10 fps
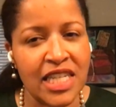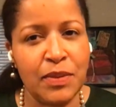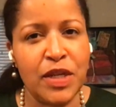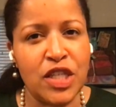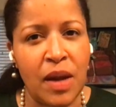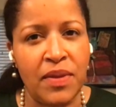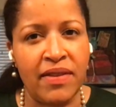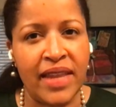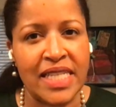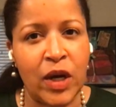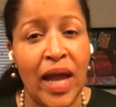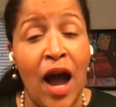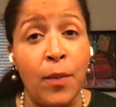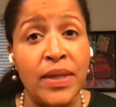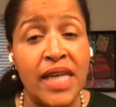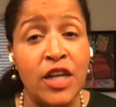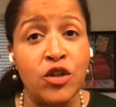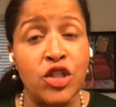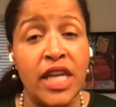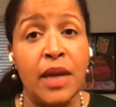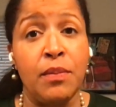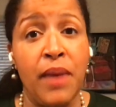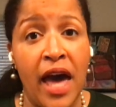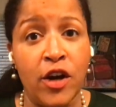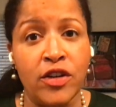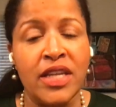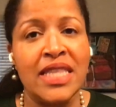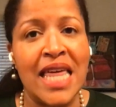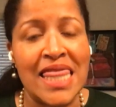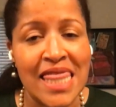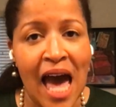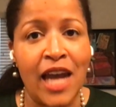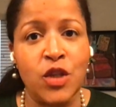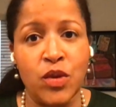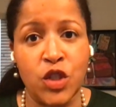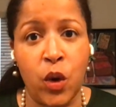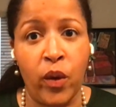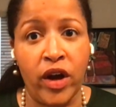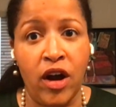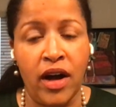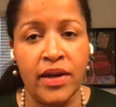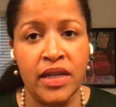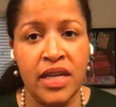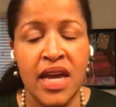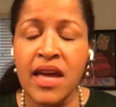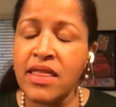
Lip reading: that's going to be something that's going to help us understand better that that is what's going on.